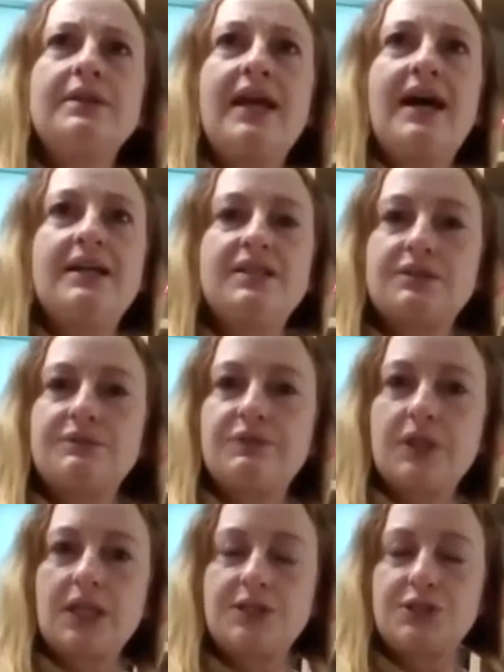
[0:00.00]
yet
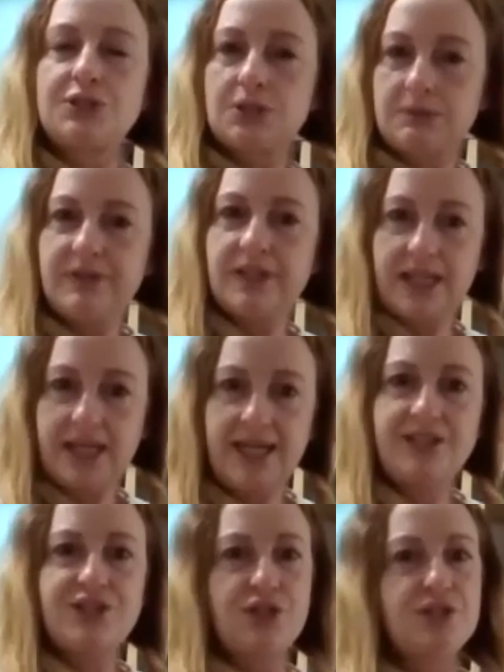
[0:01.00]
for the
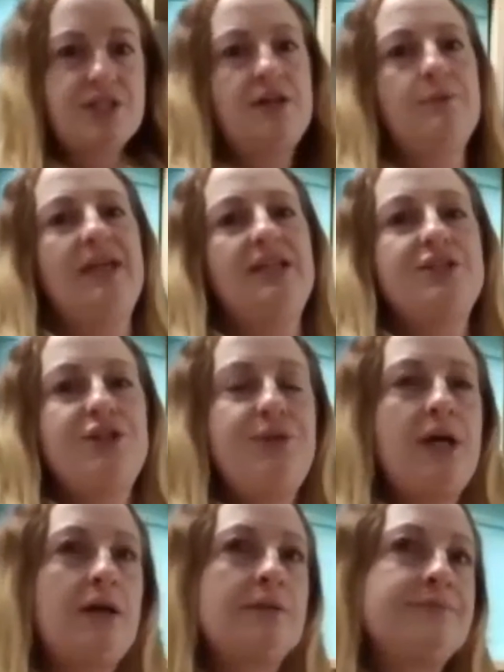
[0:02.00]
kids, because they're a bit too
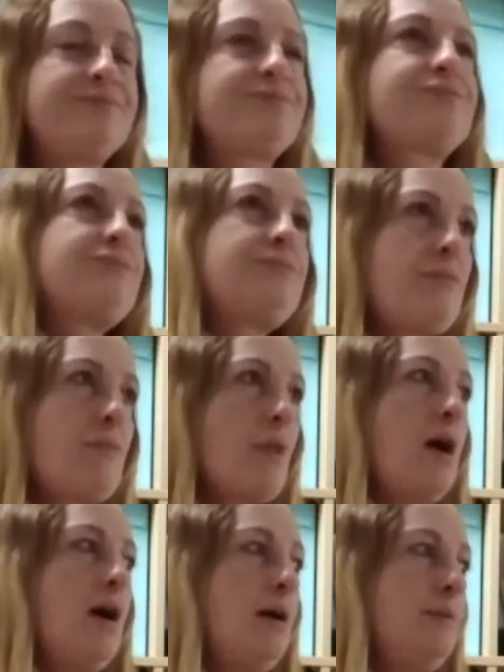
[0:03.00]
young.
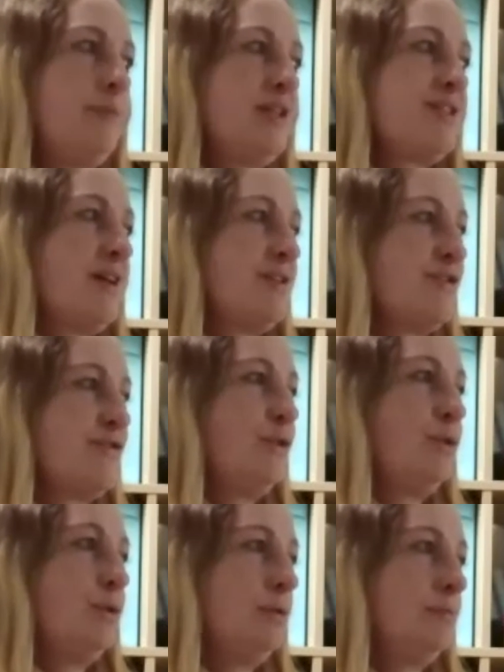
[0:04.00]
My son's
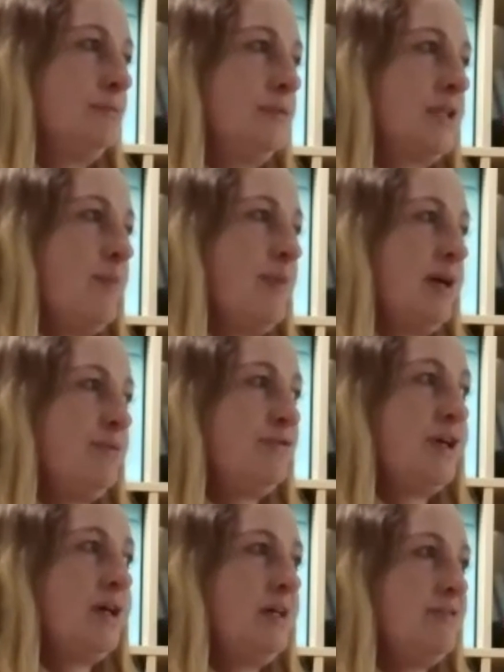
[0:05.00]
4. Coming up
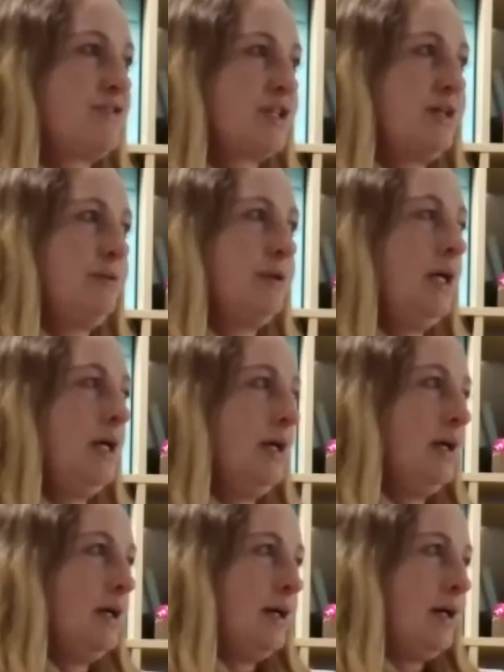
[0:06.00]
5, so
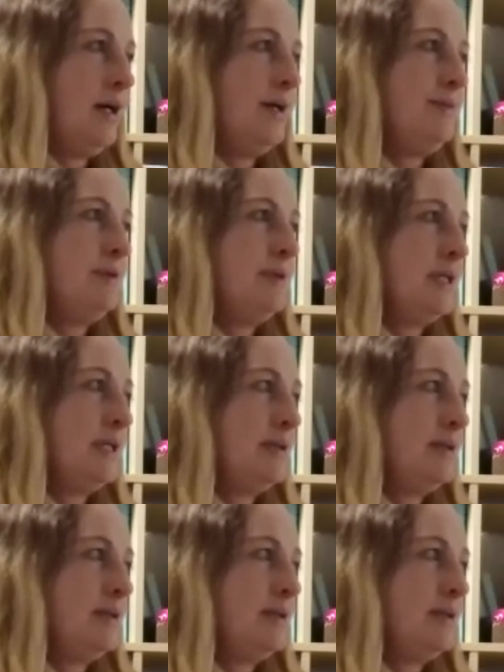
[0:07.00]
I don't